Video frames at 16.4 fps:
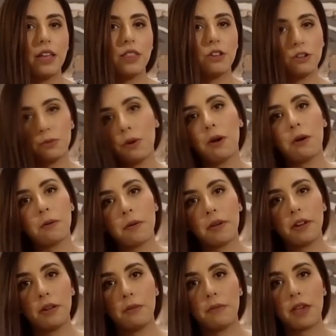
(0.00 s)
there's probably
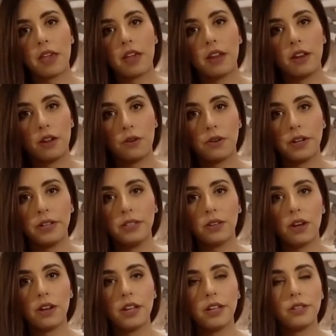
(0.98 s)
going to be an increase
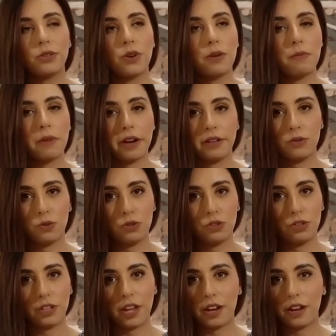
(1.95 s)
on it, so I might as well
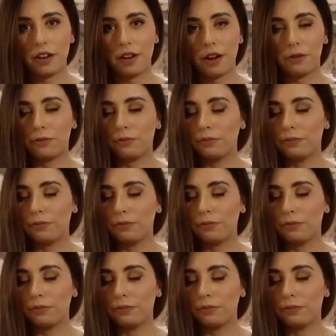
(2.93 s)
just get it now.